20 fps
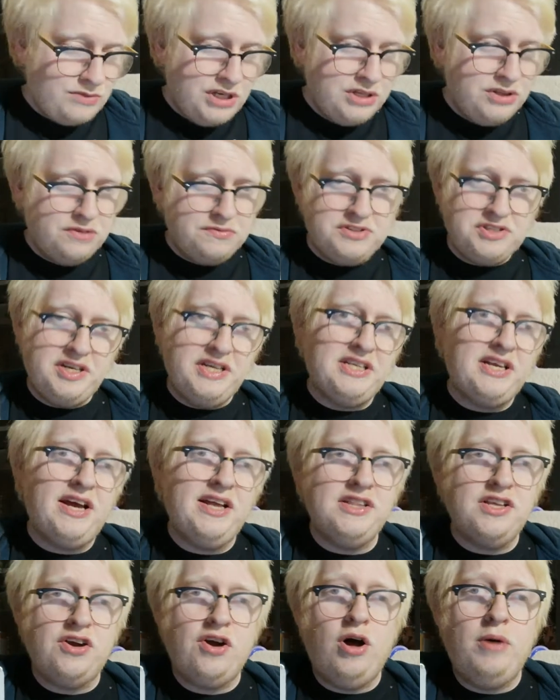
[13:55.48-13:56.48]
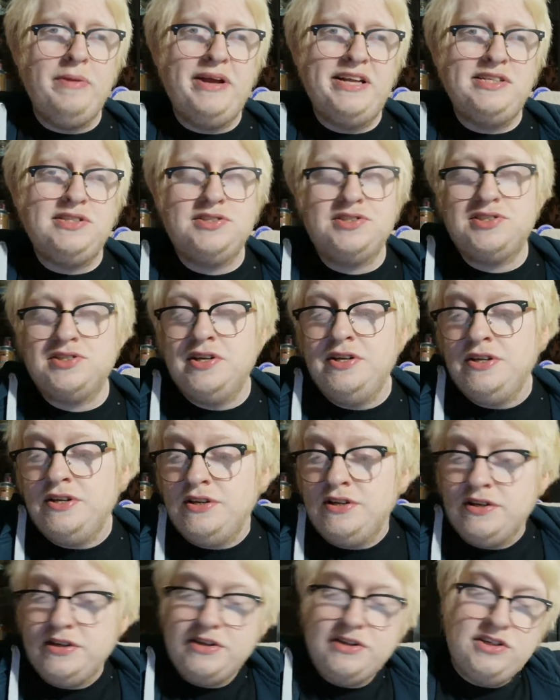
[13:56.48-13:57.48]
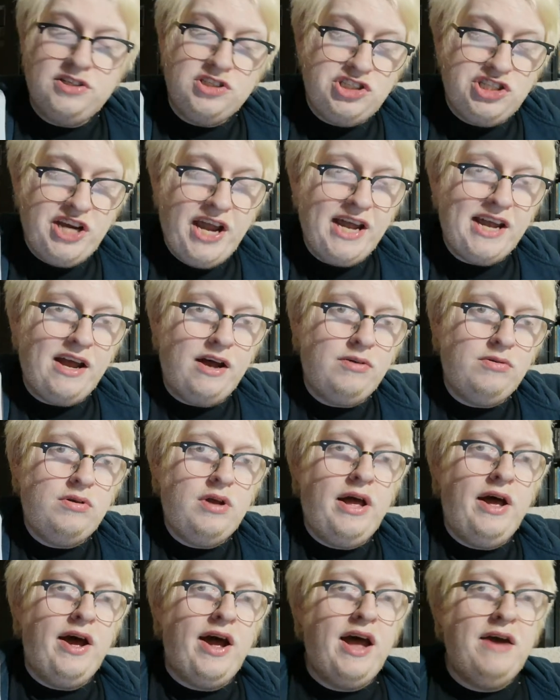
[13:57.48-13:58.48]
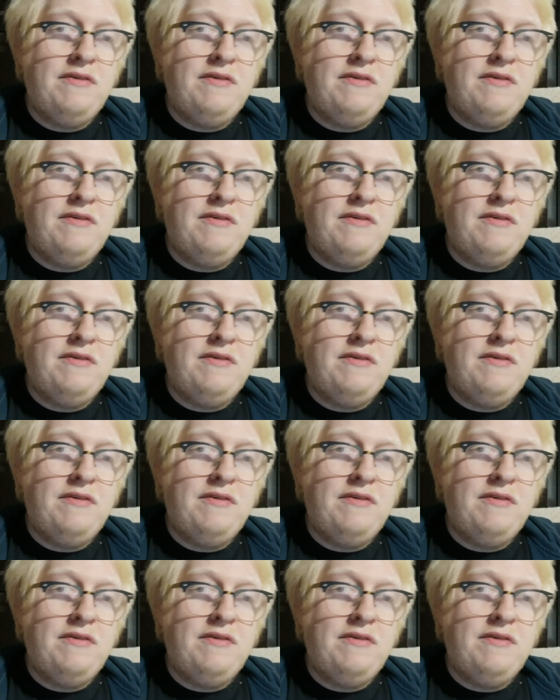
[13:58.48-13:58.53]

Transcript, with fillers: Love to hear that in the comments. Check out uh,